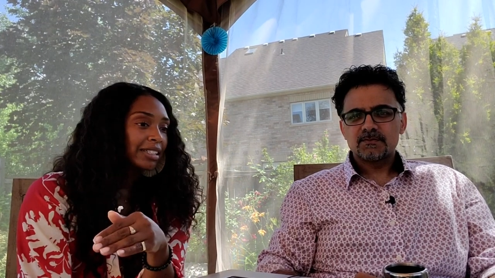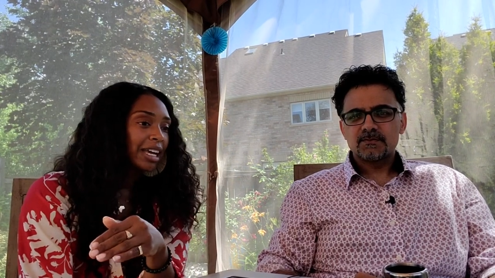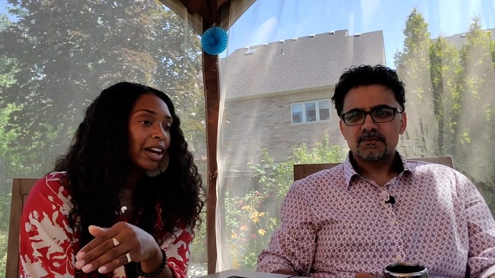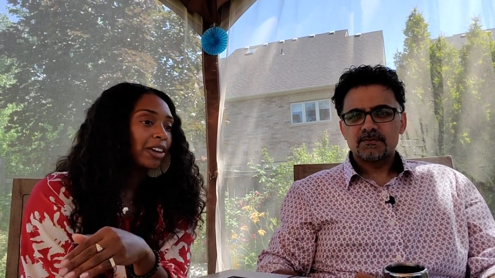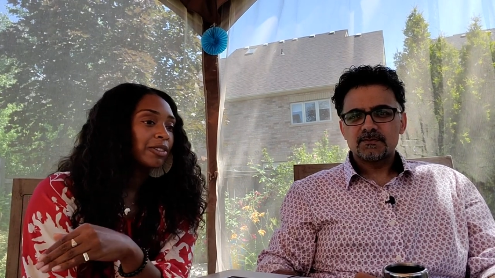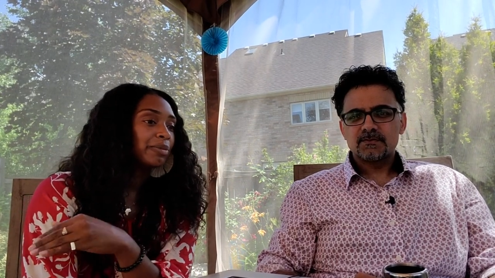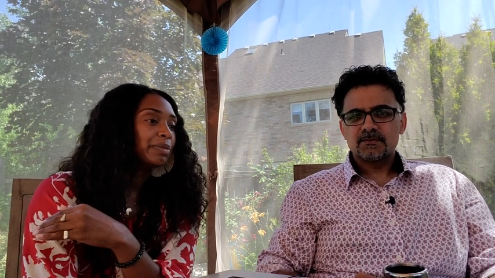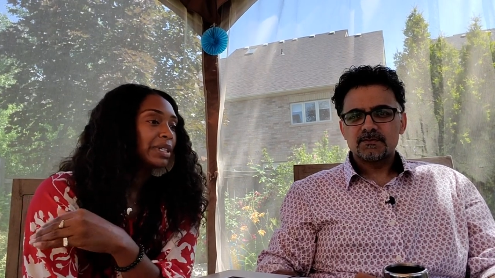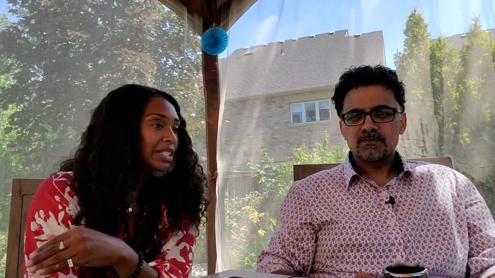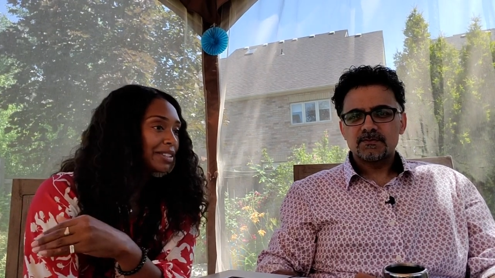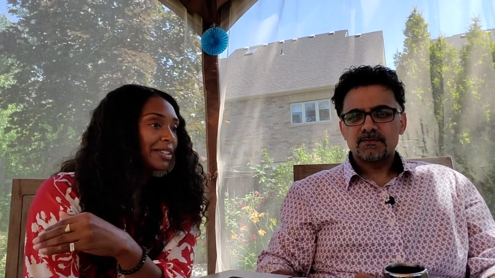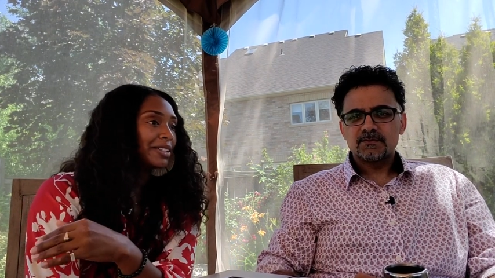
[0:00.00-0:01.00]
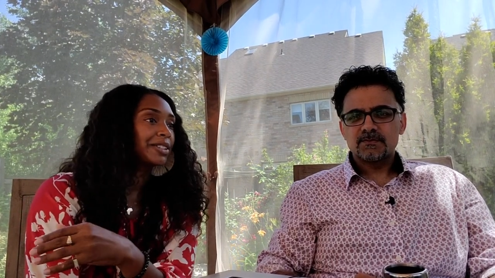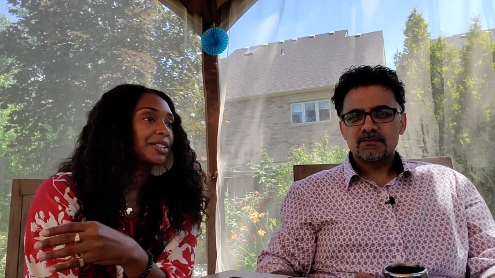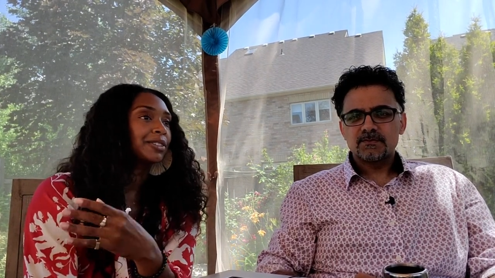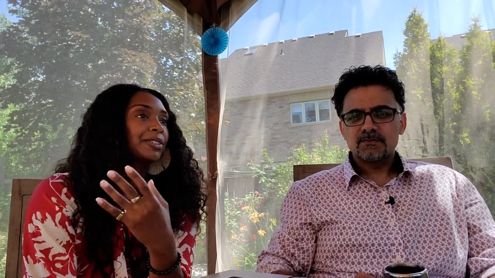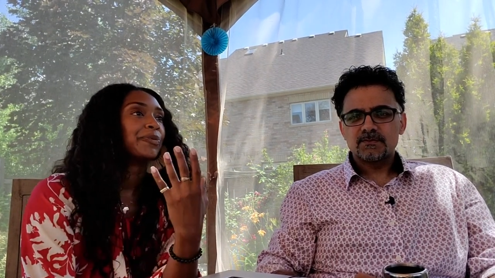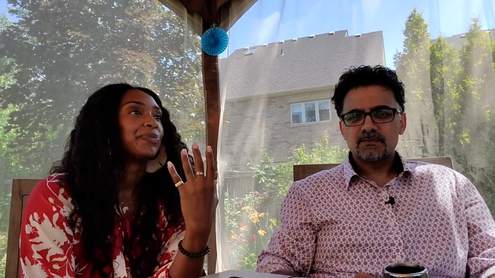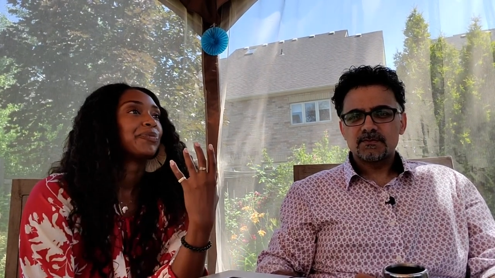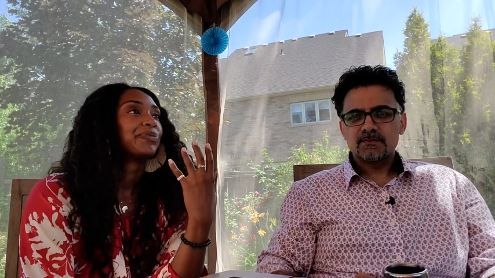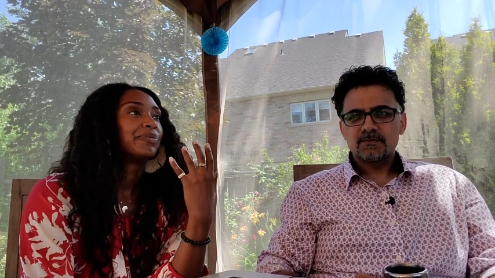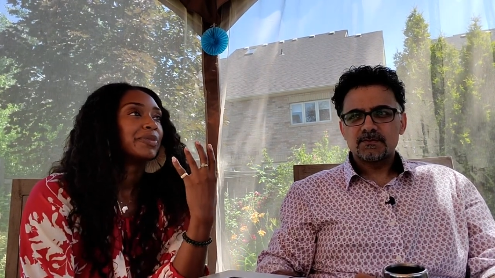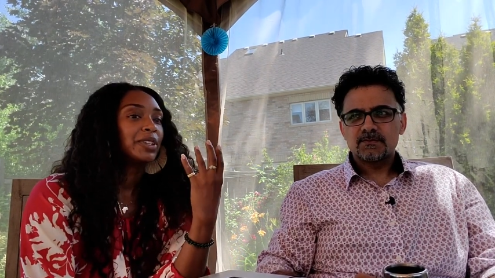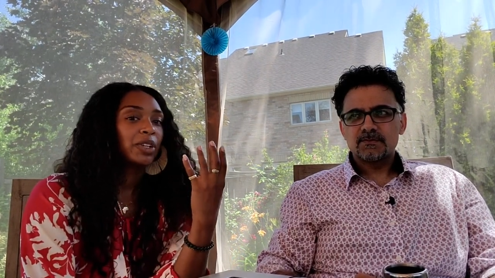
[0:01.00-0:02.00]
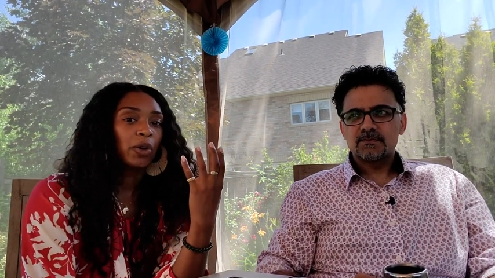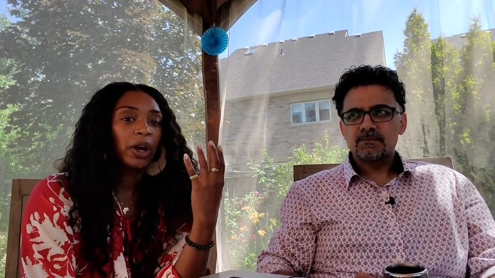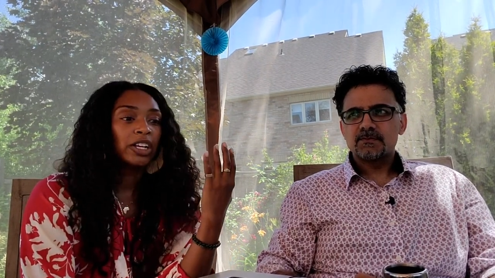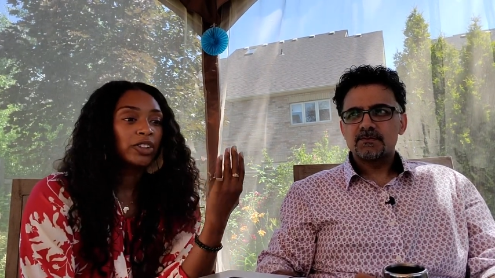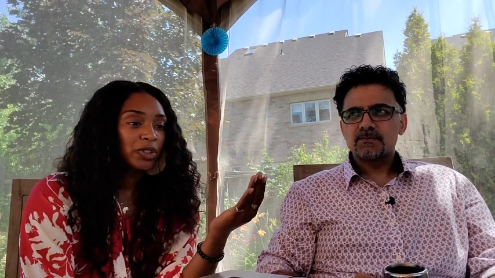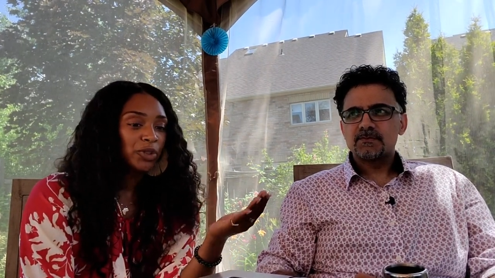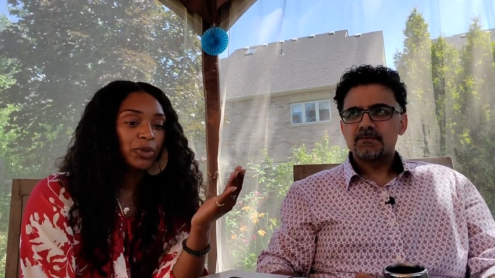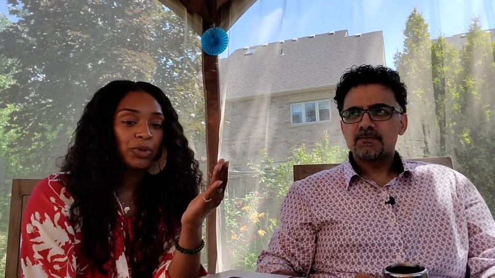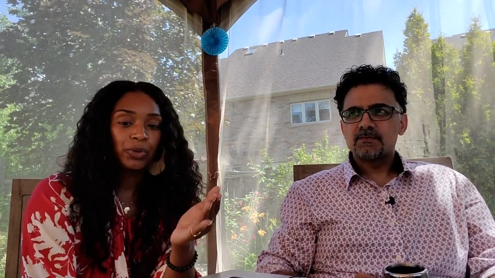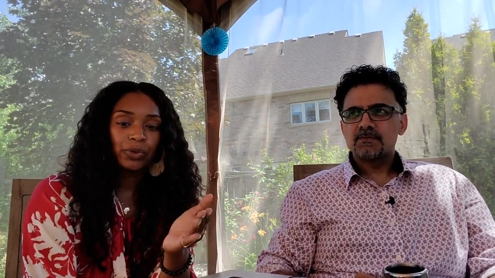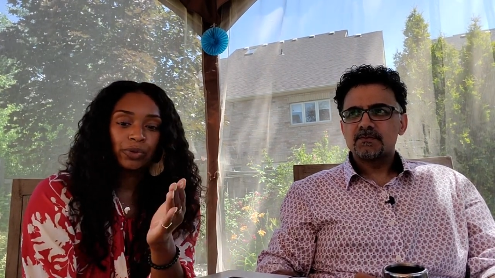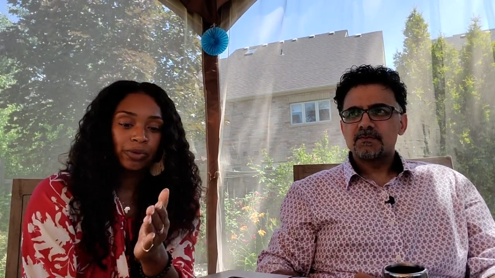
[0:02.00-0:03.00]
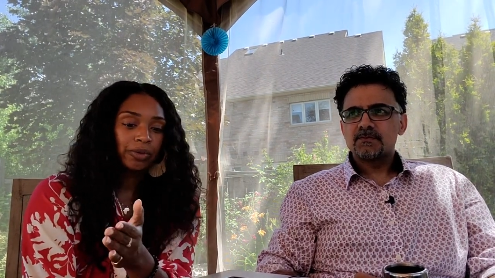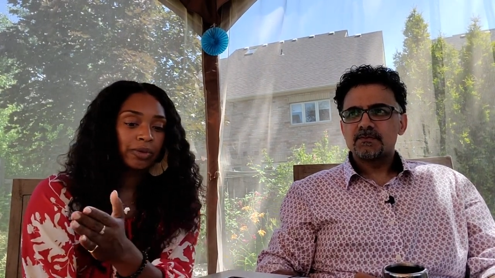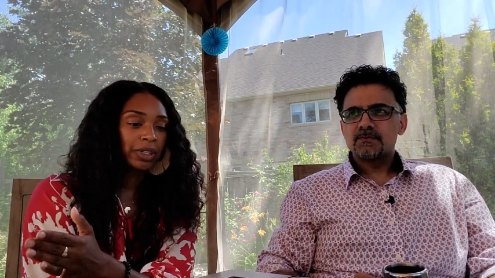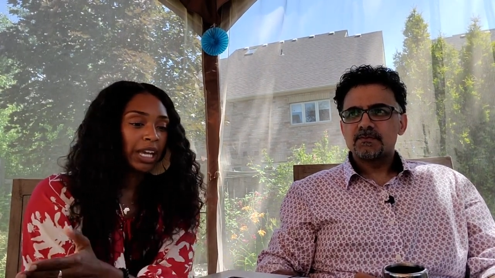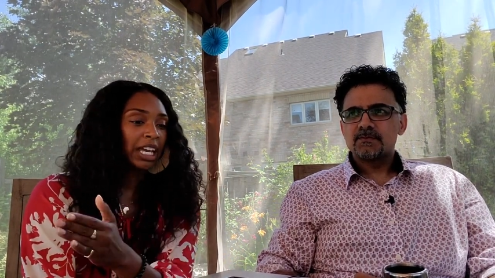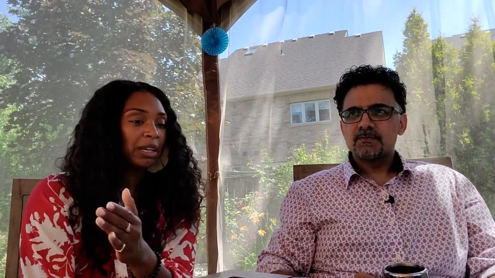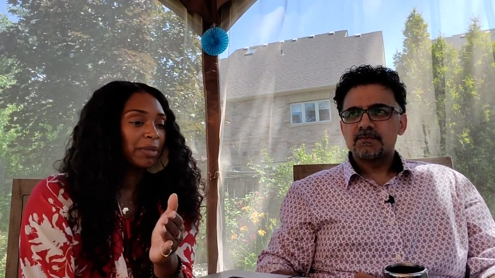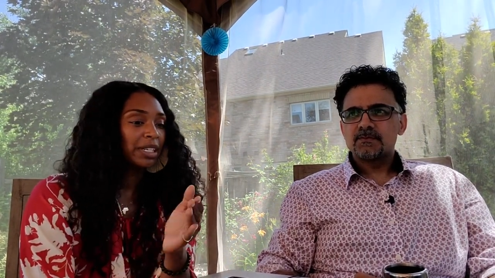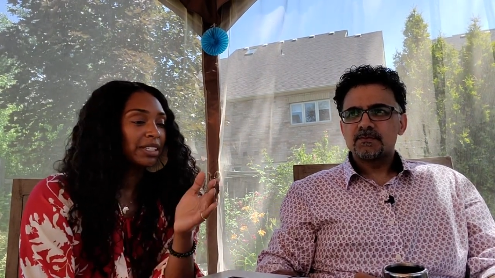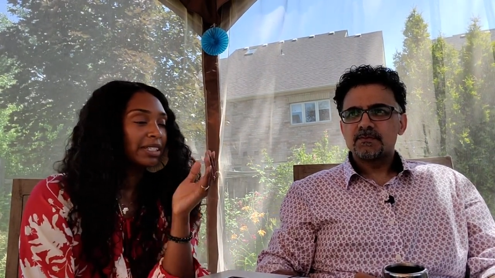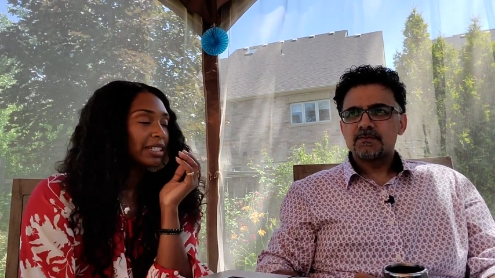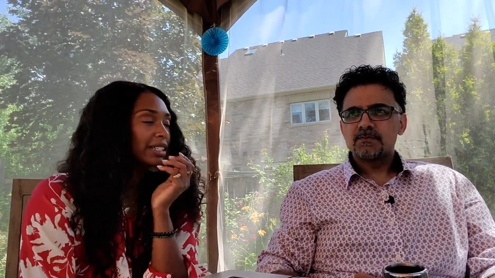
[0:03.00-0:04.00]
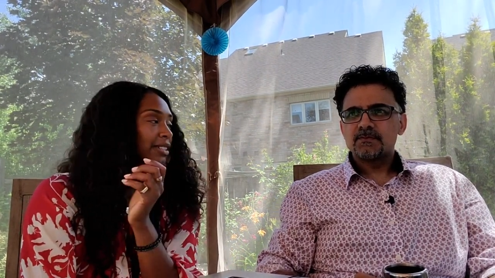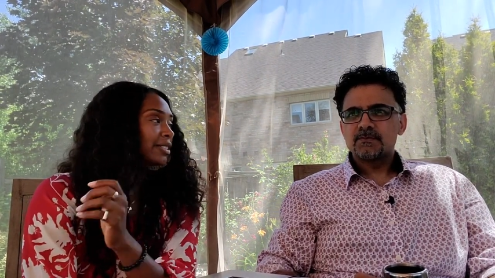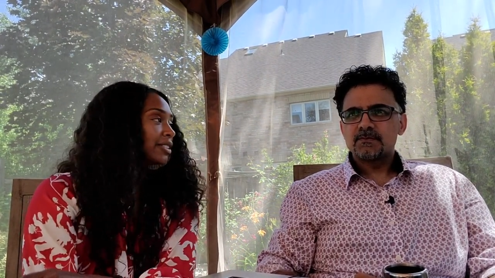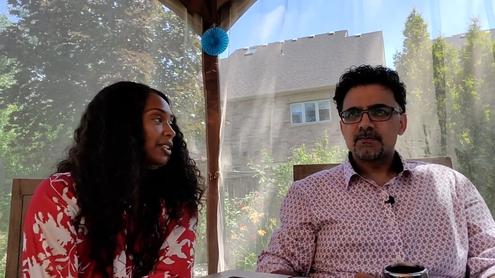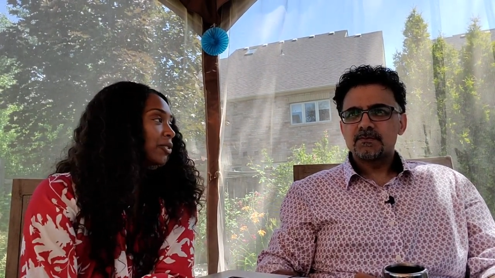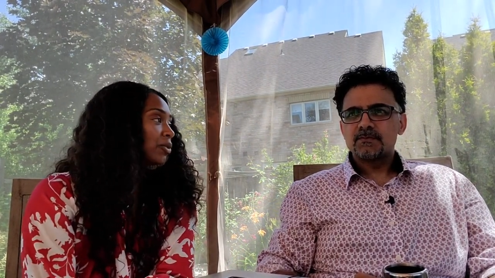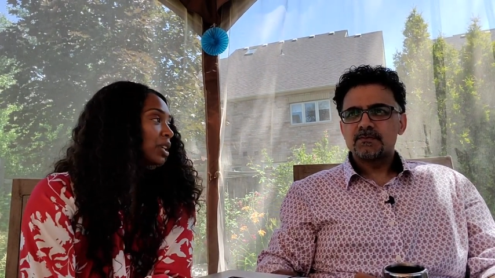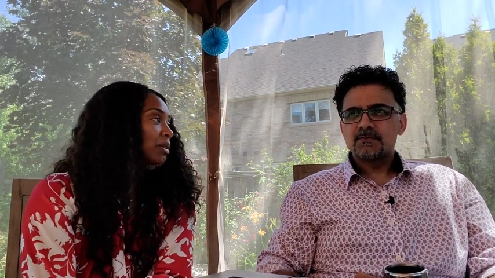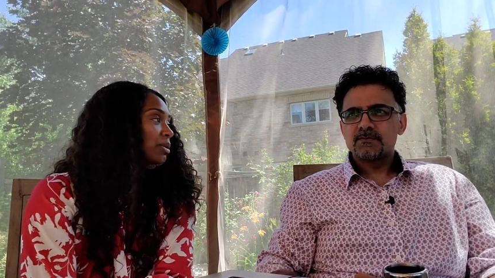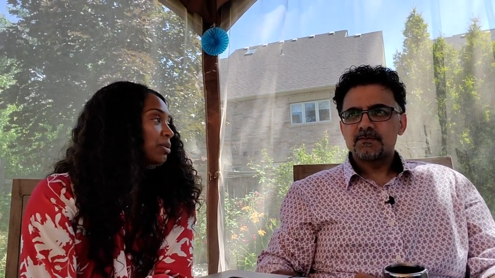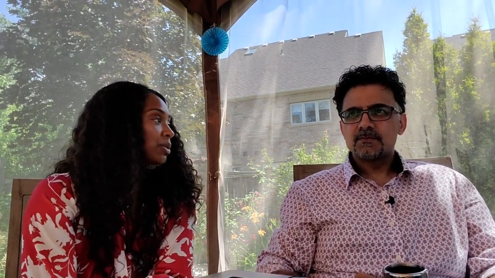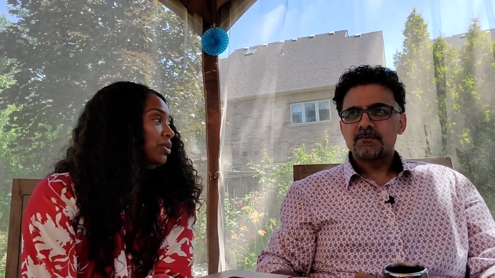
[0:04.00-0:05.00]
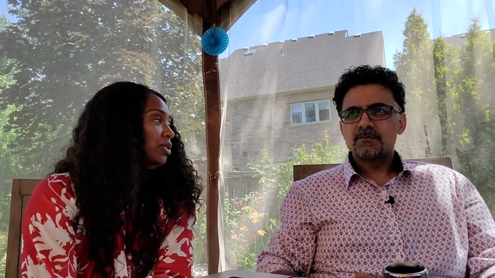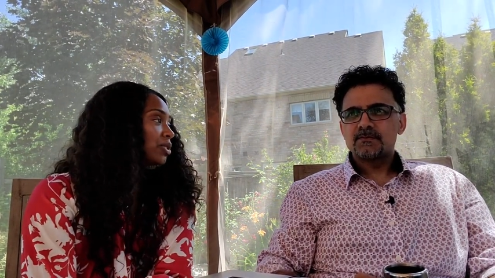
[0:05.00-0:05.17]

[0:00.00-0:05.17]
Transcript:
Speaker 1: down, be still, you know, and do the ABCs of what I'm supposed to